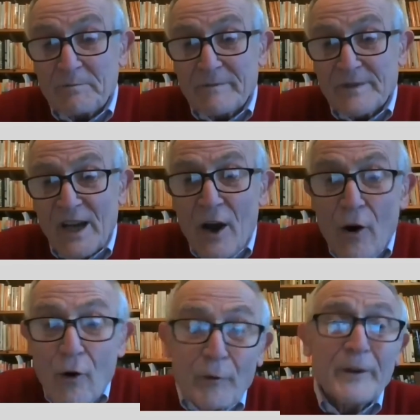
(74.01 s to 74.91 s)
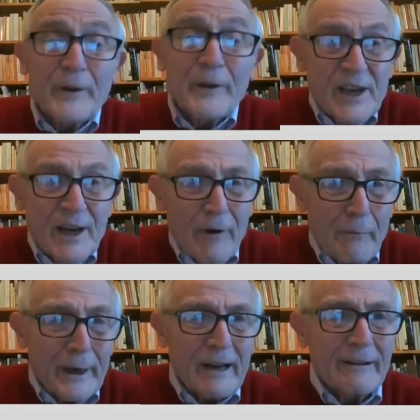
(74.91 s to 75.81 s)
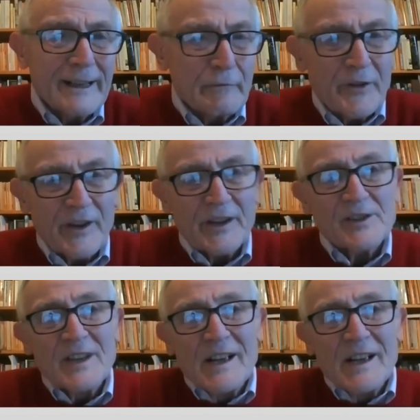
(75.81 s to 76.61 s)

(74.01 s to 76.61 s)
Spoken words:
So you can see where we're going with this.